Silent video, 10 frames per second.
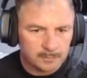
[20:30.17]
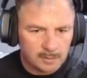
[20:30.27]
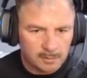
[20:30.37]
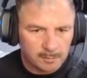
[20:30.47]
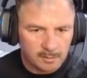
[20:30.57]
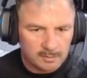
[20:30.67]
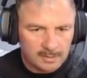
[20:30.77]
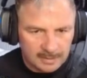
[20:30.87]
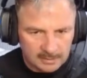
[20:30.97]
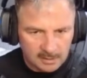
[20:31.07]
So he'll put it onto
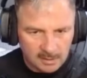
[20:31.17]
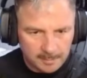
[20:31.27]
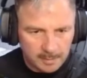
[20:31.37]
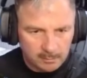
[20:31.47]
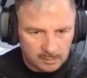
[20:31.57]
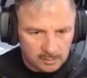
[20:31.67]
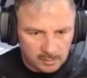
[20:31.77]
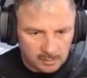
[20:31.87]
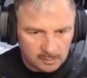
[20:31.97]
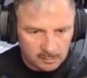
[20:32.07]
that side of the belt.